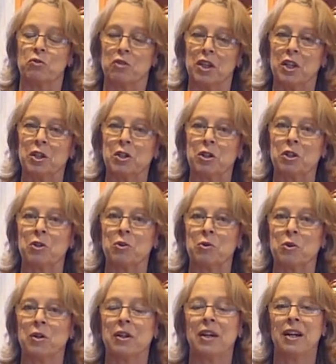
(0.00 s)
vinegar
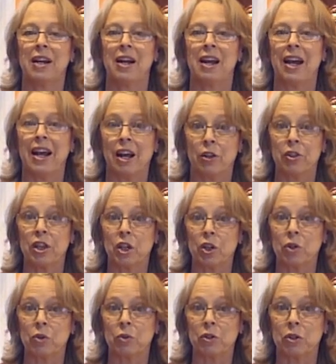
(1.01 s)
or healthy
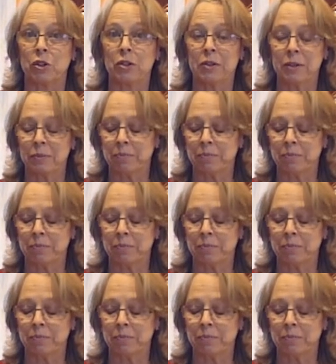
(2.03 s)
yogurt,